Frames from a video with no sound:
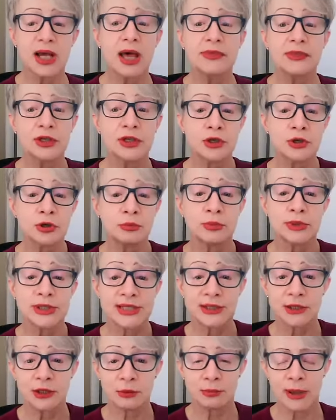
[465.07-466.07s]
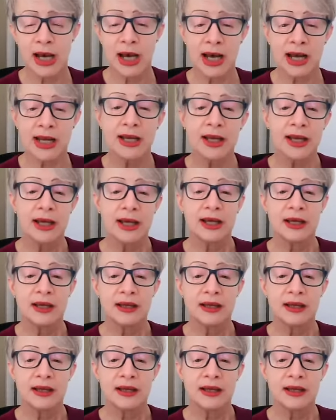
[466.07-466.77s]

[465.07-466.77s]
and the tomb was nearby,